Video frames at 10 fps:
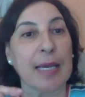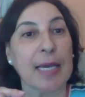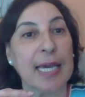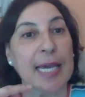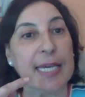
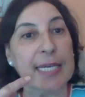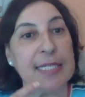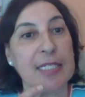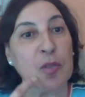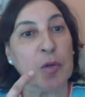
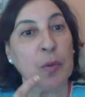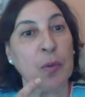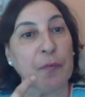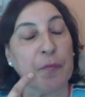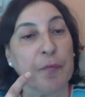His tone
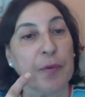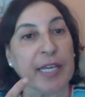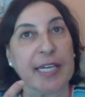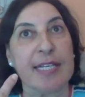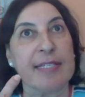of,
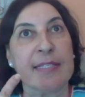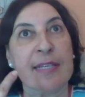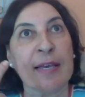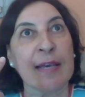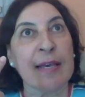like, his
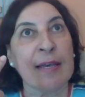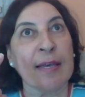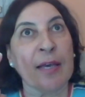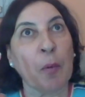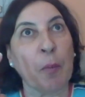
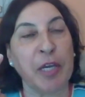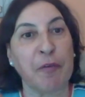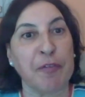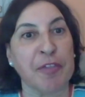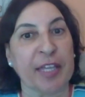way
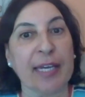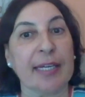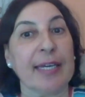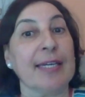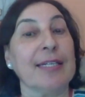of
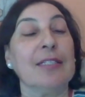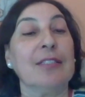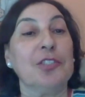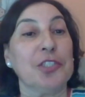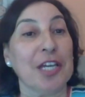thinking
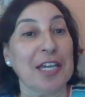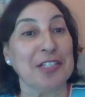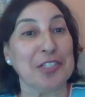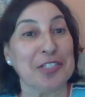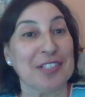
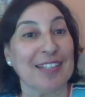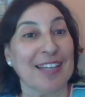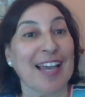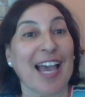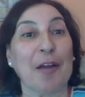changed.
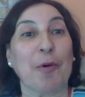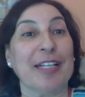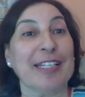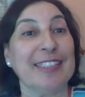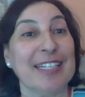And what
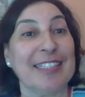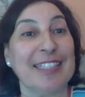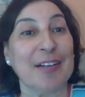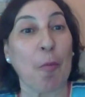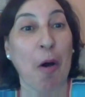I did
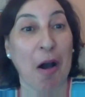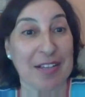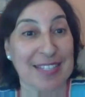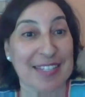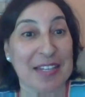
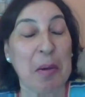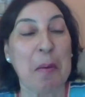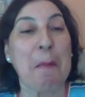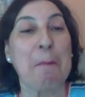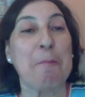was
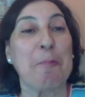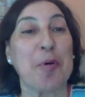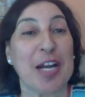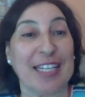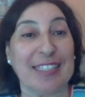
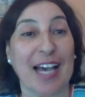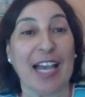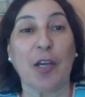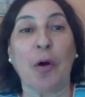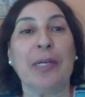pray.
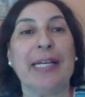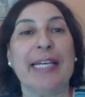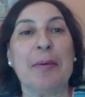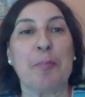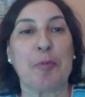I
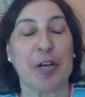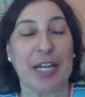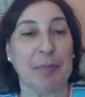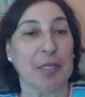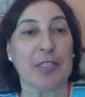only
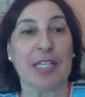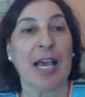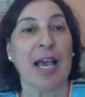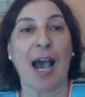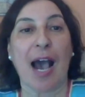prayed because
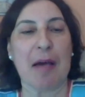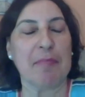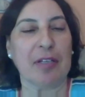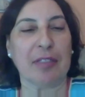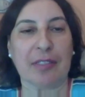
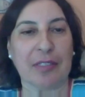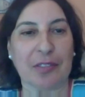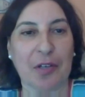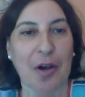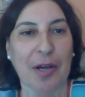I'm not going to
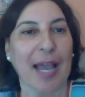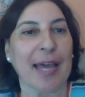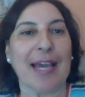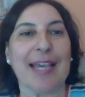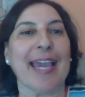talk
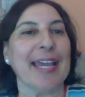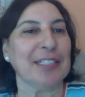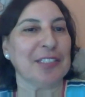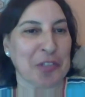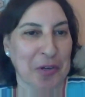and I
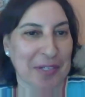can't talk.